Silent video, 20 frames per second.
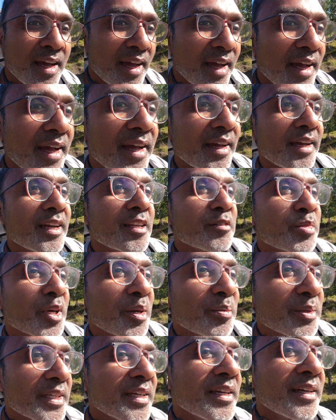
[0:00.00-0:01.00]
and
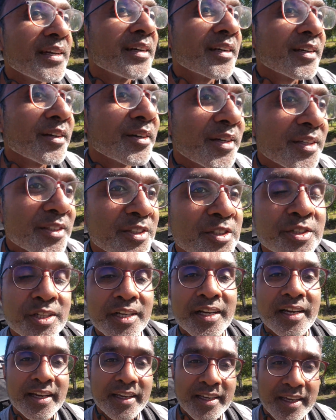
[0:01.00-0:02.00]
probably going to
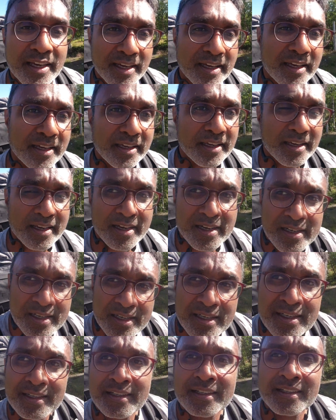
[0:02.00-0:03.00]
try a
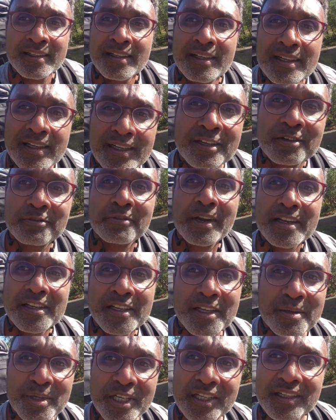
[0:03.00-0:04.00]

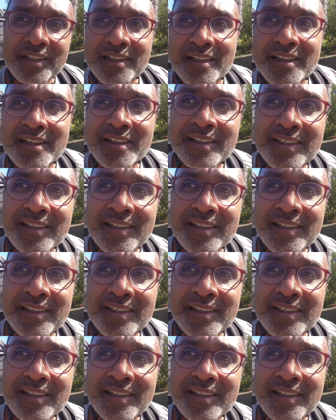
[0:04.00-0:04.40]
reindeer burger